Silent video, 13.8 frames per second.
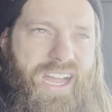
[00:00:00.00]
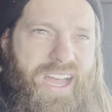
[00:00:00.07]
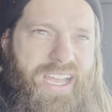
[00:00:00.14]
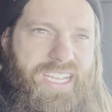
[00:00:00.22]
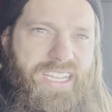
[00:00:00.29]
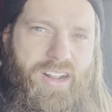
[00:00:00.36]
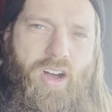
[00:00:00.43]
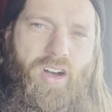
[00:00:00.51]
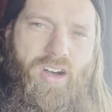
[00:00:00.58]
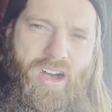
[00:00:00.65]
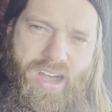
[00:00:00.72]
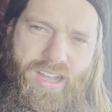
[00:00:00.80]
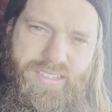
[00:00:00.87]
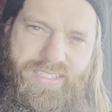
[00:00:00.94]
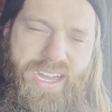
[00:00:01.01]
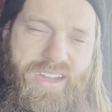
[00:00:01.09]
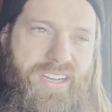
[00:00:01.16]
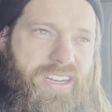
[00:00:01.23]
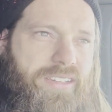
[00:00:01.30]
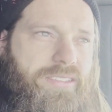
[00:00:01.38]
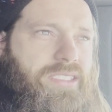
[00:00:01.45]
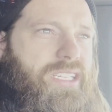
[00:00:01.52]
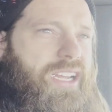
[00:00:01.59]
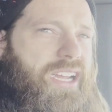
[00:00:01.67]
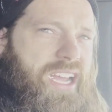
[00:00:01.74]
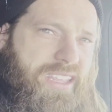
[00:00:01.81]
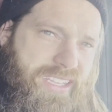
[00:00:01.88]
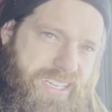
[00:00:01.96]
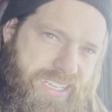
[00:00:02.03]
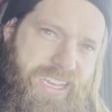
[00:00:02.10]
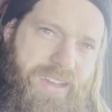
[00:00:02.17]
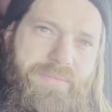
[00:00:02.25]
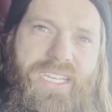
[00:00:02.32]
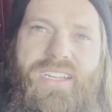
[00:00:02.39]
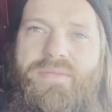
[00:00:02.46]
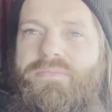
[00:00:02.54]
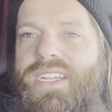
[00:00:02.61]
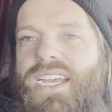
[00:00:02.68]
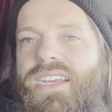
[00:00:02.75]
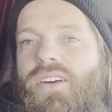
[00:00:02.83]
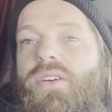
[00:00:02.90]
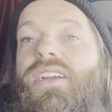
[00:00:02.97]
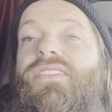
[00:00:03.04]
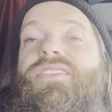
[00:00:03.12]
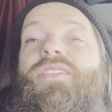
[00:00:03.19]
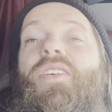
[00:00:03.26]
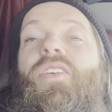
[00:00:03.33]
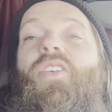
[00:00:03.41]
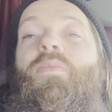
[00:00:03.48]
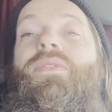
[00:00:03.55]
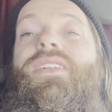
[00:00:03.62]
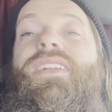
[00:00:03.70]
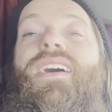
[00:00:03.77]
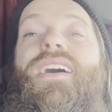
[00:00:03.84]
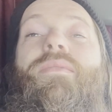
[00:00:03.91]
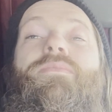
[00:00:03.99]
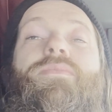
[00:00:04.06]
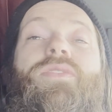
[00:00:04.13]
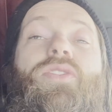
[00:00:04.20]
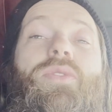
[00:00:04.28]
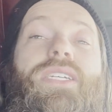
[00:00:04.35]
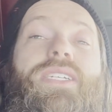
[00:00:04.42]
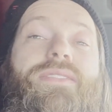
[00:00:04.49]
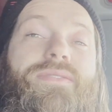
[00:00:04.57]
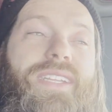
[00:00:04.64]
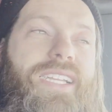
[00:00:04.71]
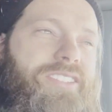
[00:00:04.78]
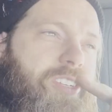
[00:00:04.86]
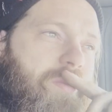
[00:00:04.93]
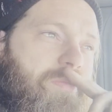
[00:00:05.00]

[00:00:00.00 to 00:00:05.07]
he'd haul hogs out here, and then he'd come get a night. Oh, here's the door opening up. Sweet. That's gonna